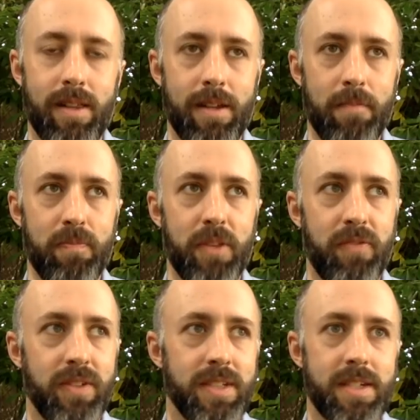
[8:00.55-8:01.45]
the
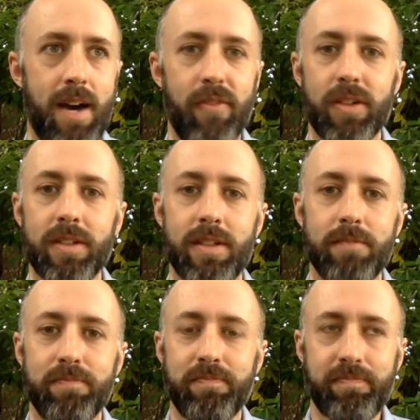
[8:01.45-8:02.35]
philosophical
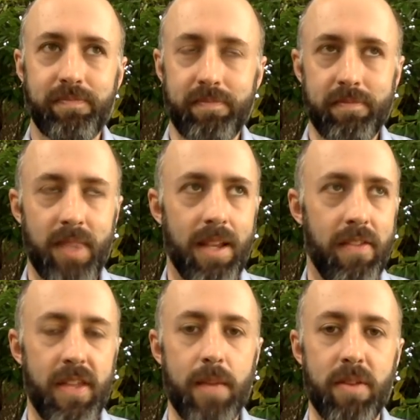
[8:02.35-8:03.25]

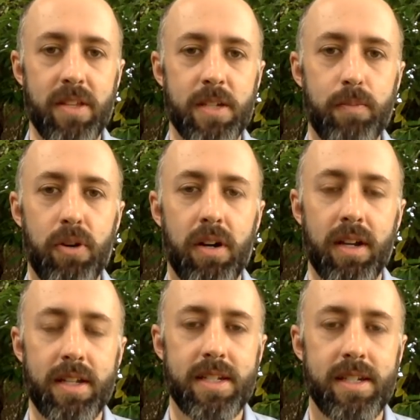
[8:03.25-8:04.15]
theme of this book.
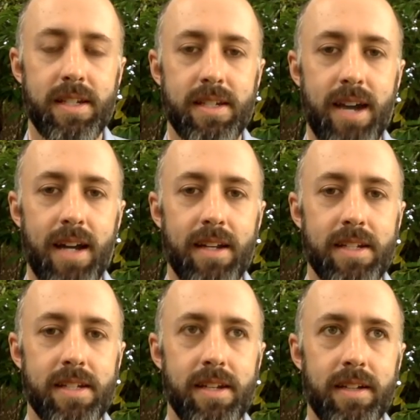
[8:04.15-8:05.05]
It's not
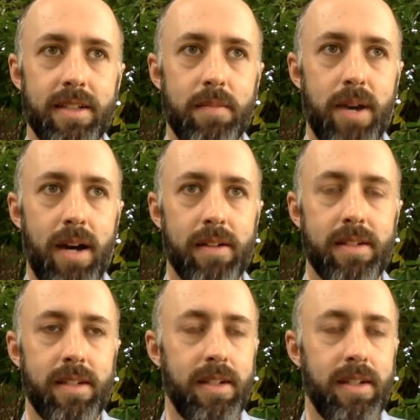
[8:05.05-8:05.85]
necessarily about